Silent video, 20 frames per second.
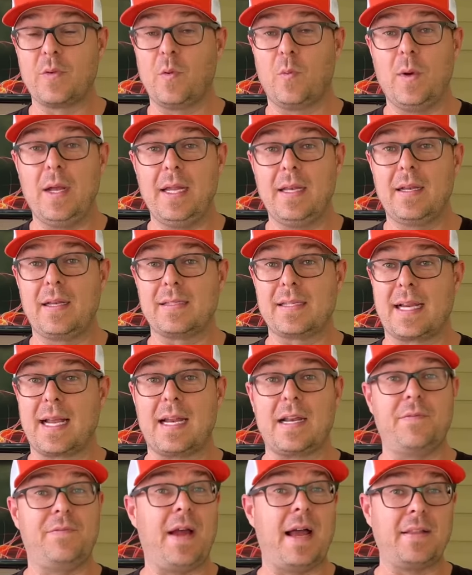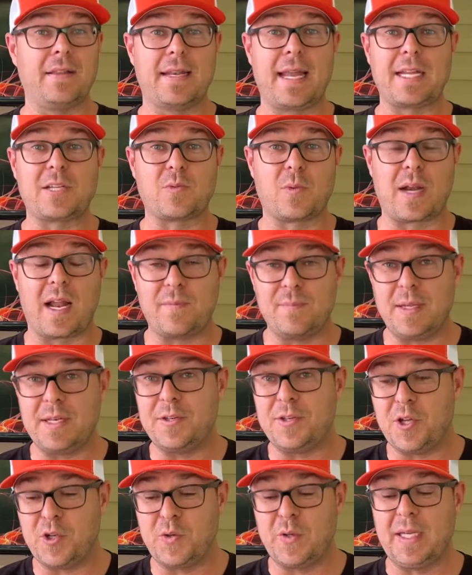to win because it kind of validates what I've been
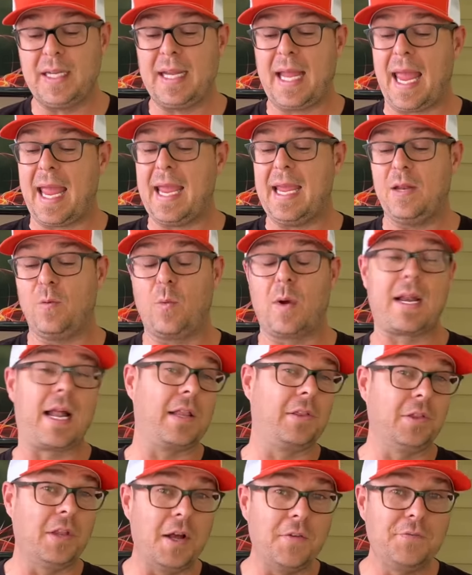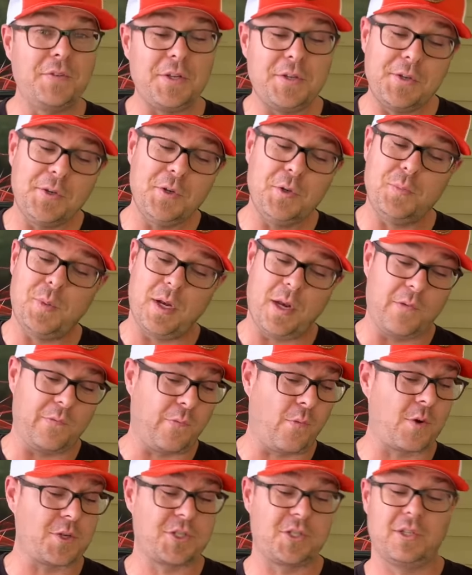doing and what I love to do, but
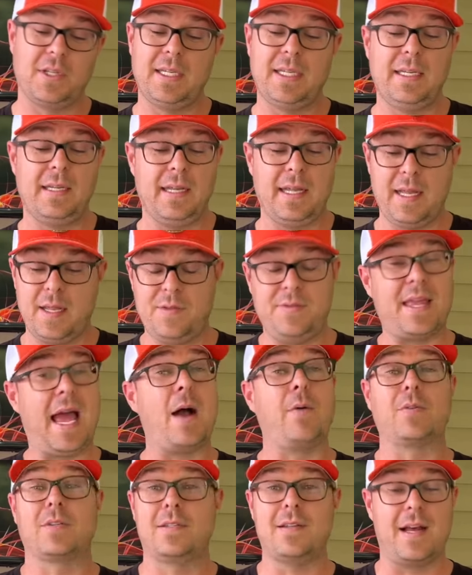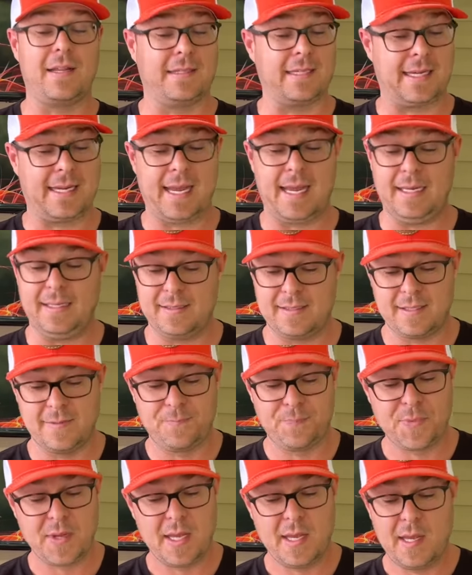unfortunately, that was not the case.
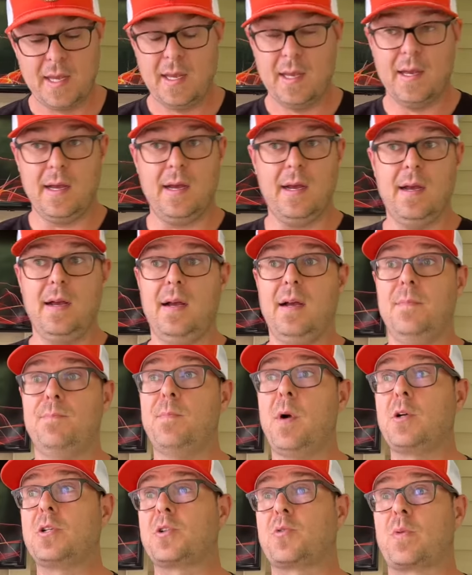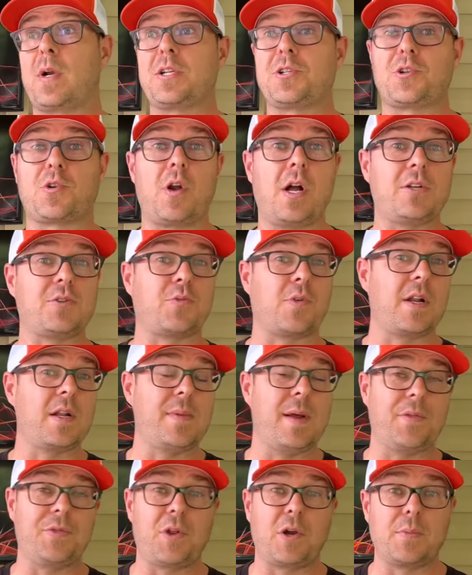Uh, most restaurants run
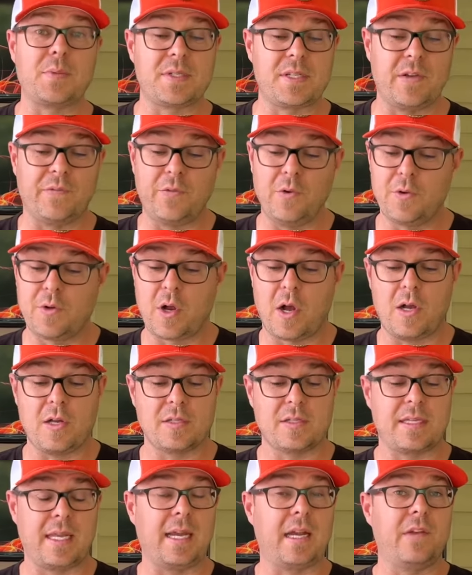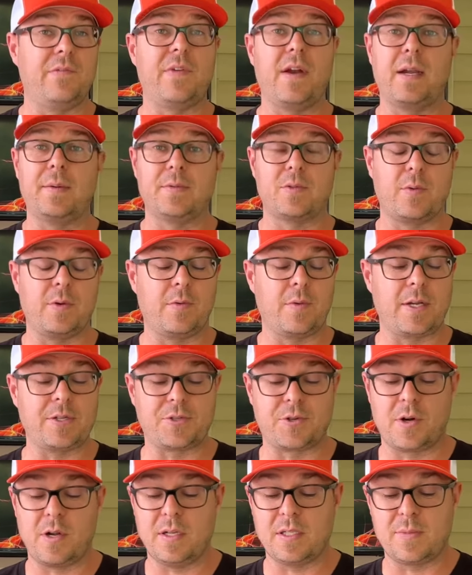about 30% food cost. It could vary between
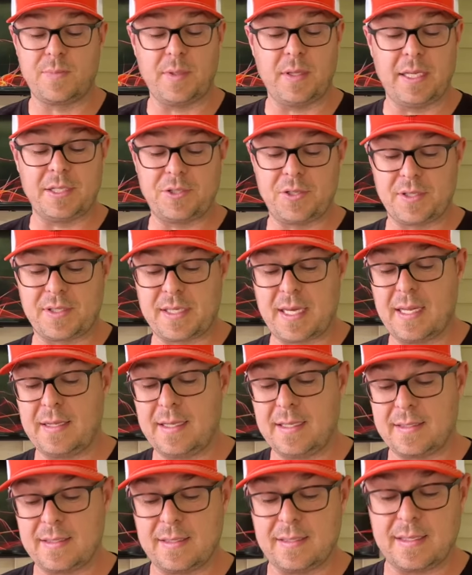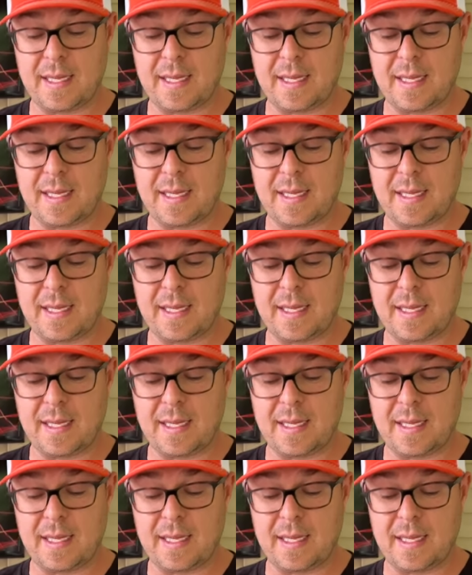restaurants, but let's just say this is